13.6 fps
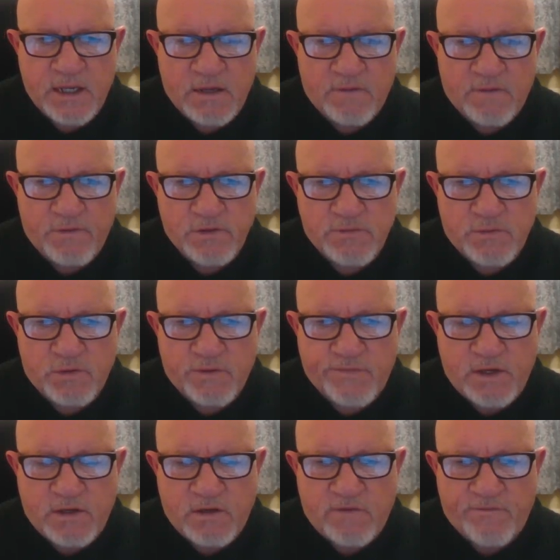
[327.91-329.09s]
First of all, I
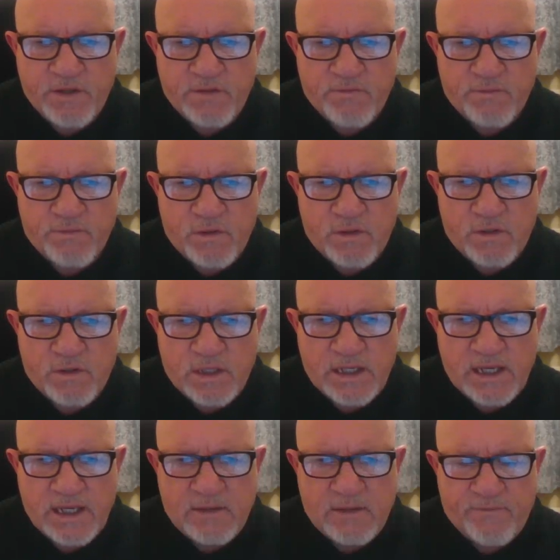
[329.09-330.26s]
cut off his
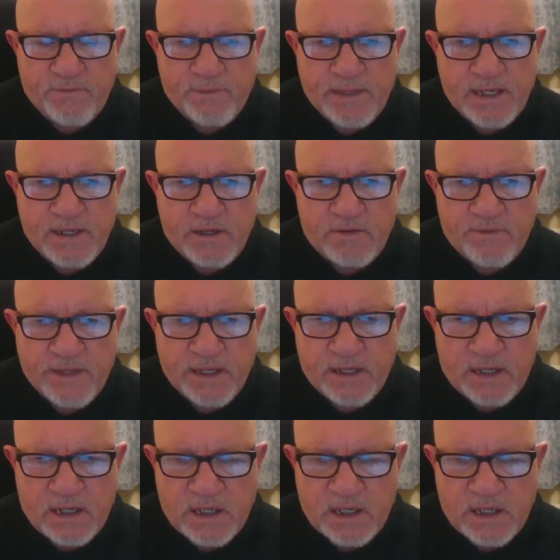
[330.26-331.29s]
king from getting over there